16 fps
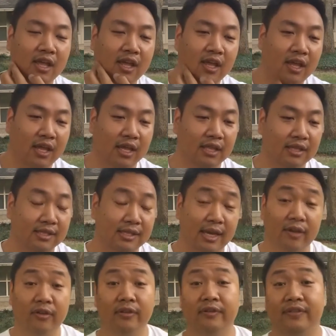And the
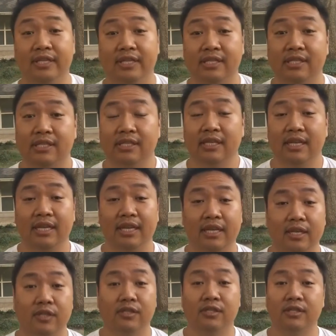title of this
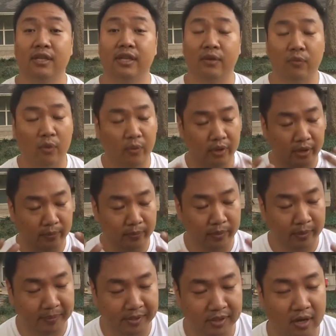is, and what we're
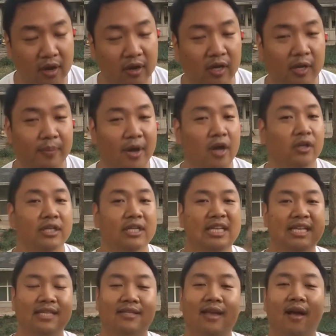going to be talking about,
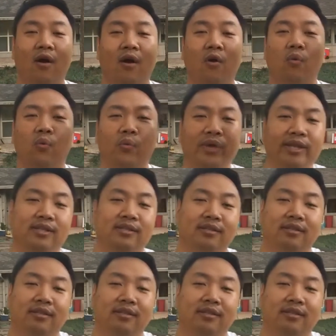is how wheat